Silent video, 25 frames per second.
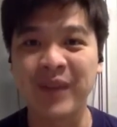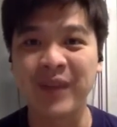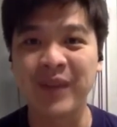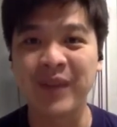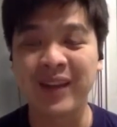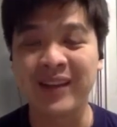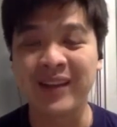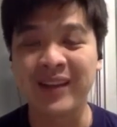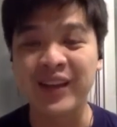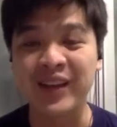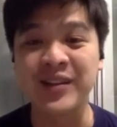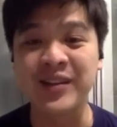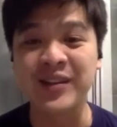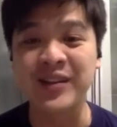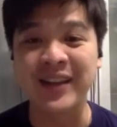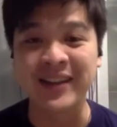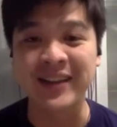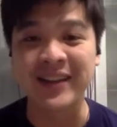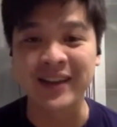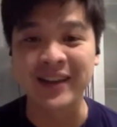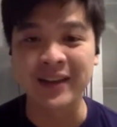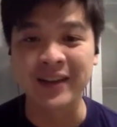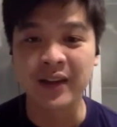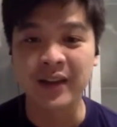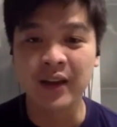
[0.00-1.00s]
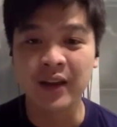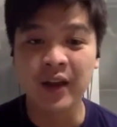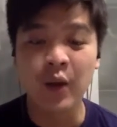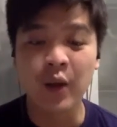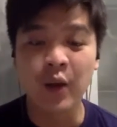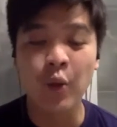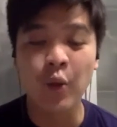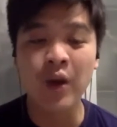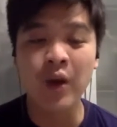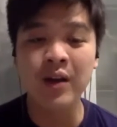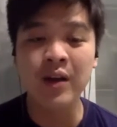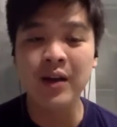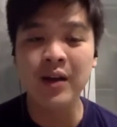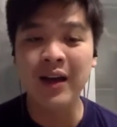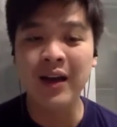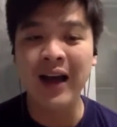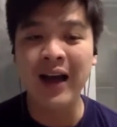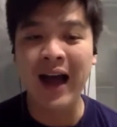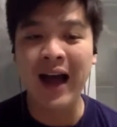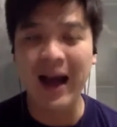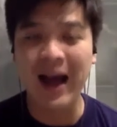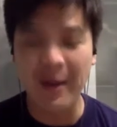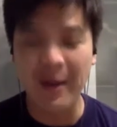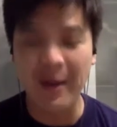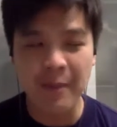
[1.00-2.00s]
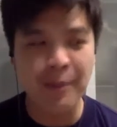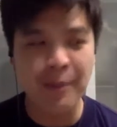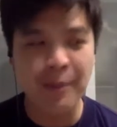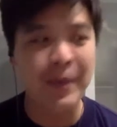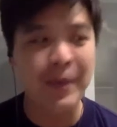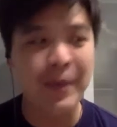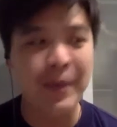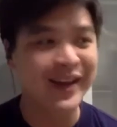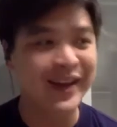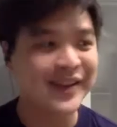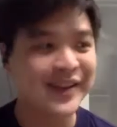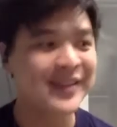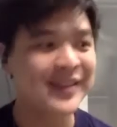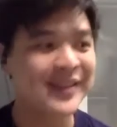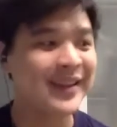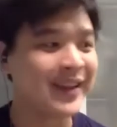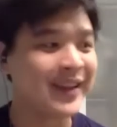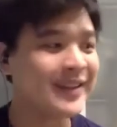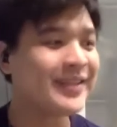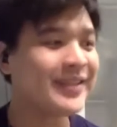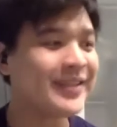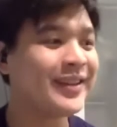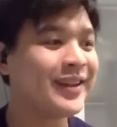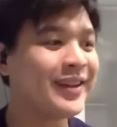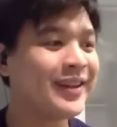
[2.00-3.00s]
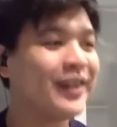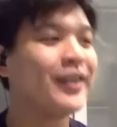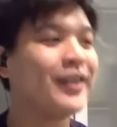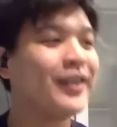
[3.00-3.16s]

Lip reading: Intention setting. One of the biggest things here